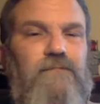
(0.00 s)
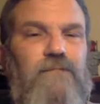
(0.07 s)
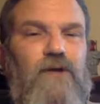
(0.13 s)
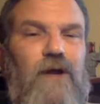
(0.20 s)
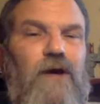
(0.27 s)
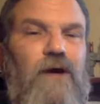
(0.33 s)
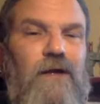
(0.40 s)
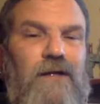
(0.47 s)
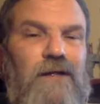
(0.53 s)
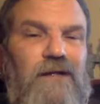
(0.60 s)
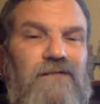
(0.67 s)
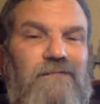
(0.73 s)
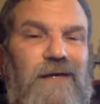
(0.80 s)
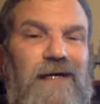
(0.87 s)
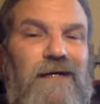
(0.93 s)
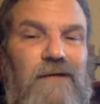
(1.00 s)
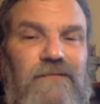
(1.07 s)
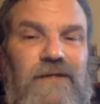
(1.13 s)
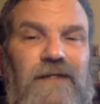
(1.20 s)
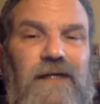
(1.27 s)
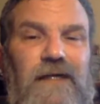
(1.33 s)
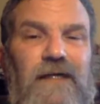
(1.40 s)
law to live by
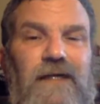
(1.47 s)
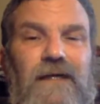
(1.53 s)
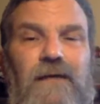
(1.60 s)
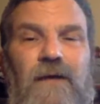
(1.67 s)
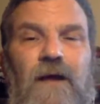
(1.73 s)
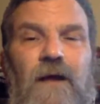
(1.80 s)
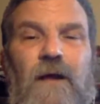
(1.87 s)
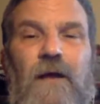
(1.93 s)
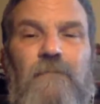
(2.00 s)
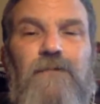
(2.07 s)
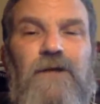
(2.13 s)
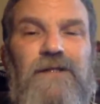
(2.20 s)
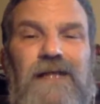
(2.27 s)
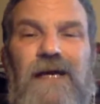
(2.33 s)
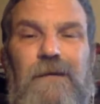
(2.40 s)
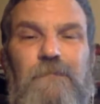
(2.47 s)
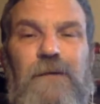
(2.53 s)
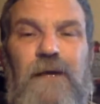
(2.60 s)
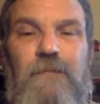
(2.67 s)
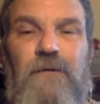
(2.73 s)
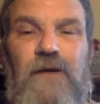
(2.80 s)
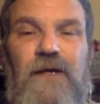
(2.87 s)
every day. Protect
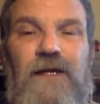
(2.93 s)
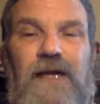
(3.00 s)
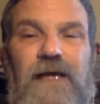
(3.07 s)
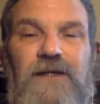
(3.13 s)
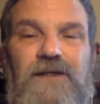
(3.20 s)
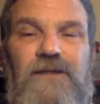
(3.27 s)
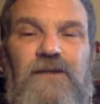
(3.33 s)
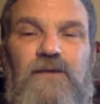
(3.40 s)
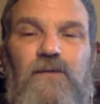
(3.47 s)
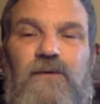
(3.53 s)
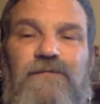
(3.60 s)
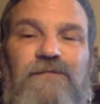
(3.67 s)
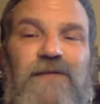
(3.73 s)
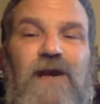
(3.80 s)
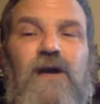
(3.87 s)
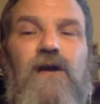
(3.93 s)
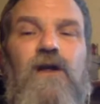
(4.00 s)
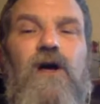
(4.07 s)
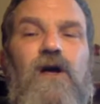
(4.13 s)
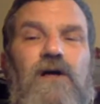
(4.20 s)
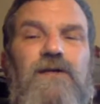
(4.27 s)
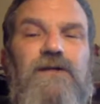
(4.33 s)
people and nations with fair
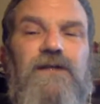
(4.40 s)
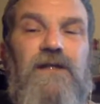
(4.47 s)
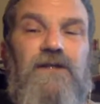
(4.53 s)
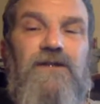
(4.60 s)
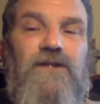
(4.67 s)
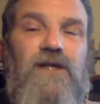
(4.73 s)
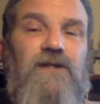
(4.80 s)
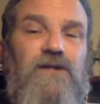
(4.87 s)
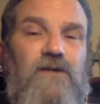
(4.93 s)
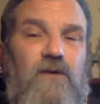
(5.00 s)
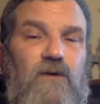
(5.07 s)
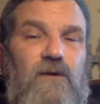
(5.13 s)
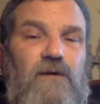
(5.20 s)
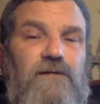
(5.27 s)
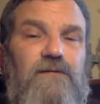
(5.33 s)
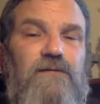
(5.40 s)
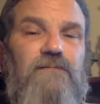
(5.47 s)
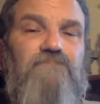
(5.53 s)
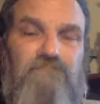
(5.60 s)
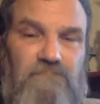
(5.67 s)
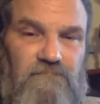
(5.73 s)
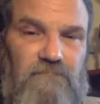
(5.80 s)
laws and just courts.
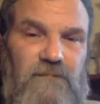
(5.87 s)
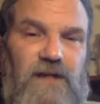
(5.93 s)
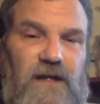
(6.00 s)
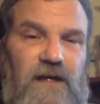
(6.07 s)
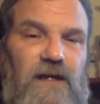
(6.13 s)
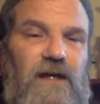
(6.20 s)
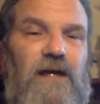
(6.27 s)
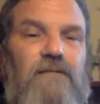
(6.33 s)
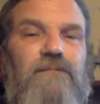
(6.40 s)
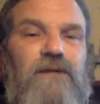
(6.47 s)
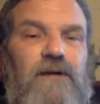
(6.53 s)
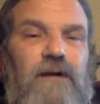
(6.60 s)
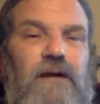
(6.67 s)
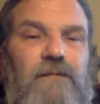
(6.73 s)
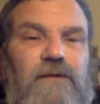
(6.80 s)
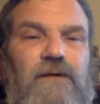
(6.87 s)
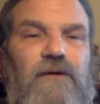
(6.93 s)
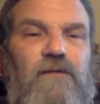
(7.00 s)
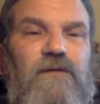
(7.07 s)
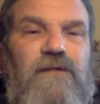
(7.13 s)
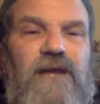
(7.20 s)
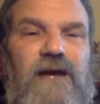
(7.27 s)
Okay, I'm
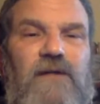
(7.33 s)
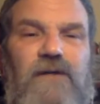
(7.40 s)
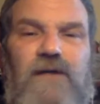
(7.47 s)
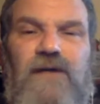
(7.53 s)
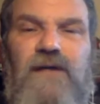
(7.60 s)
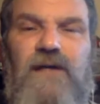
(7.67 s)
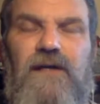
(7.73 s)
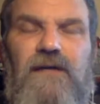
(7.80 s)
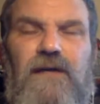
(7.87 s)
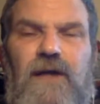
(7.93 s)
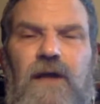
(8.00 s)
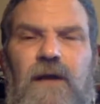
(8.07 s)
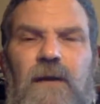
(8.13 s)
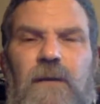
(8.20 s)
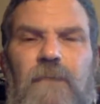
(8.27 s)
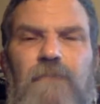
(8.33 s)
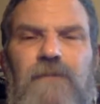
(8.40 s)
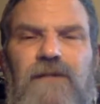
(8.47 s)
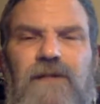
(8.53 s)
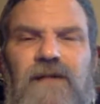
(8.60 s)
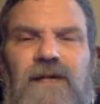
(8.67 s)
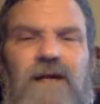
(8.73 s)
good with that one again.
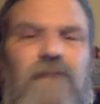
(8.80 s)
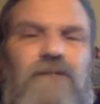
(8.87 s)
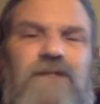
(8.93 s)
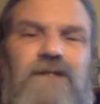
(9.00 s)
But then number